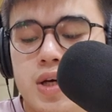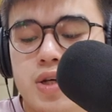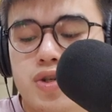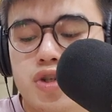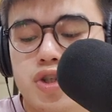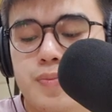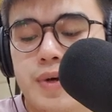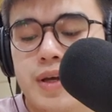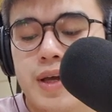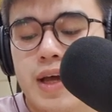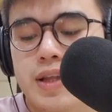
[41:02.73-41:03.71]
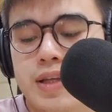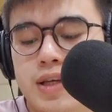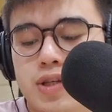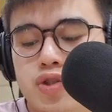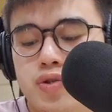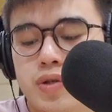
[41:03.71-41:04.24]
So you should be
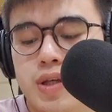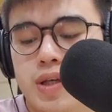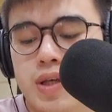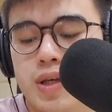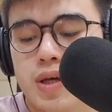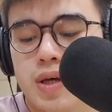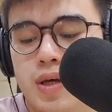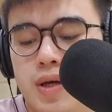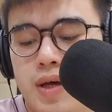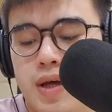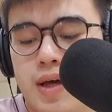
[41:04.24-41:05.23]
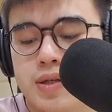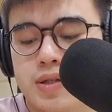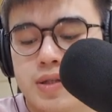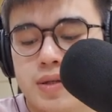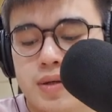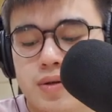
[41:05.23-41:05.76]
getting
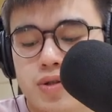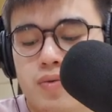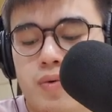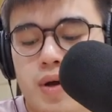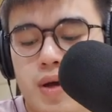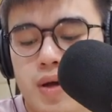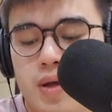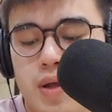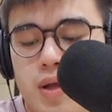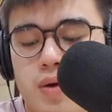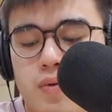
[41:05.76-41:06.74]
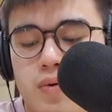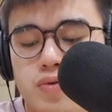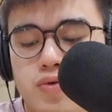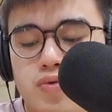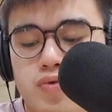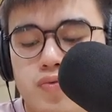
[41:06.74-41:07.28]
3x squared equals
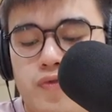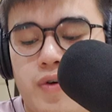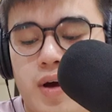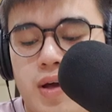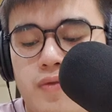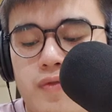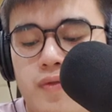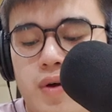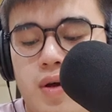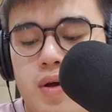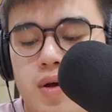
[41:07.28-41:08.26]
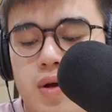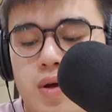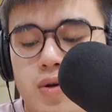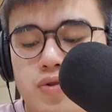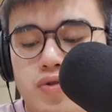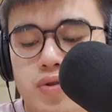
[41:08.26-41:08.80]
to 5,
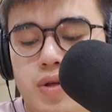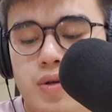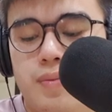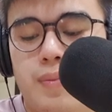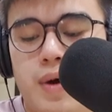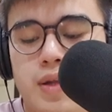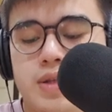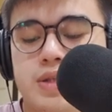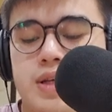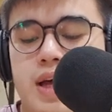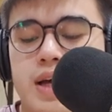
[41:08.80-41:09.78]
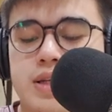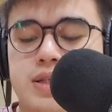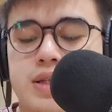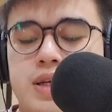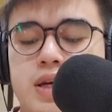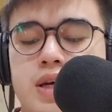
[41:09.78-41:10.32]
3 minus x.
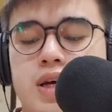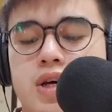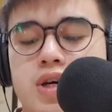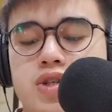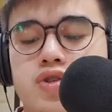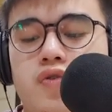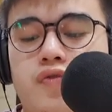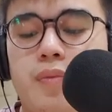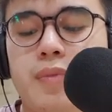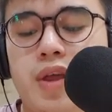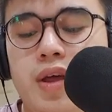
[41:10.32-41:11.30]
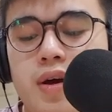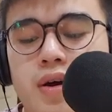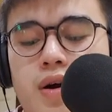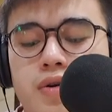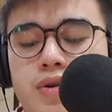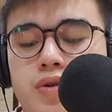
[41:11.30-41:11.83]
So from here,
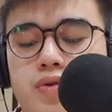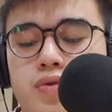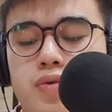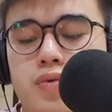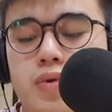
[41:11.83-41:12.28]
all you need to do